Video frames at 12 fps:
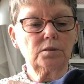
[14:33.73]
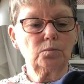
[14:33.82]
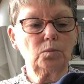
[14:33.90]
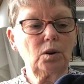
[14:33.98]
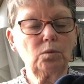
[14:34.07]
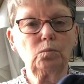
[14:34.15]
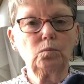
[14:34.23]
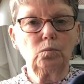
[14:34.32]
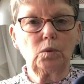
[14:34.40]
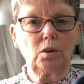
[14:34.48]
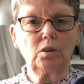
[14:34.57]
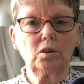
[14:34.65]
one
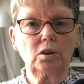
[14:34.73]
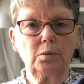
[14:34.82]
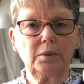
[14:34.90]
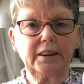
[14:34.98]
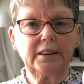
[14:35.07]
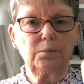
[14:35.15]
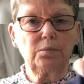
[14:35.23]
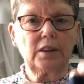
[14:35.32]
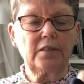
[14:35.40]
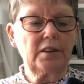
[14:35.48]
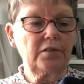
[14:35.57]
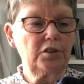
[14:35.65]
colourway,
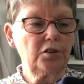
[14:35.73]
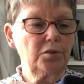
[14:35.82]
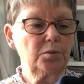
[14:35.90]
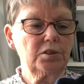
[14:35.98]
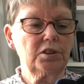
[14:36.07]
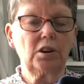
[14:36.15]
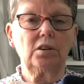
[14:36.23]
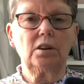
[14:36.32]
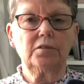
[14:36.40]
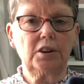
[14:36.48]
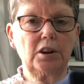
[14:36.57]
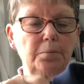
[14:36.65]
and then the other was
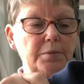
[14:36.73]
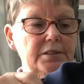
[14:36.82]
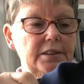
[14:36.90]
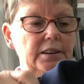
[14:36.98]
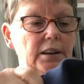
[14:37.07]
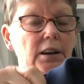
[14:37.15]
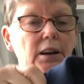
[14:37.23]
the opposite.